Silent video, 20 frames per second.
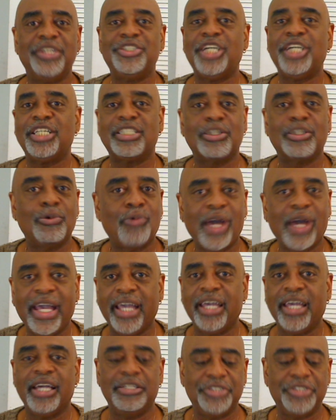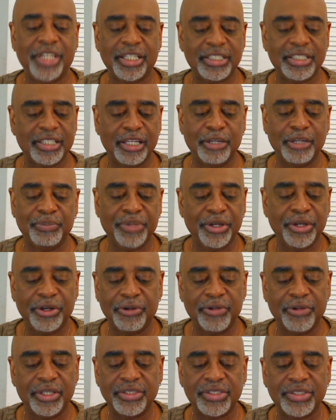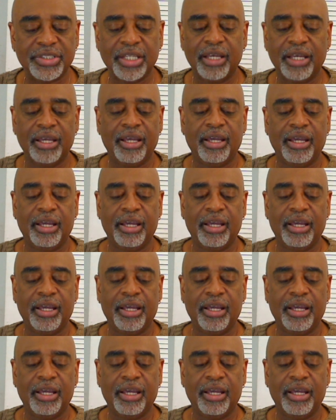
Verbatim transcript: in just the way, in just the appearance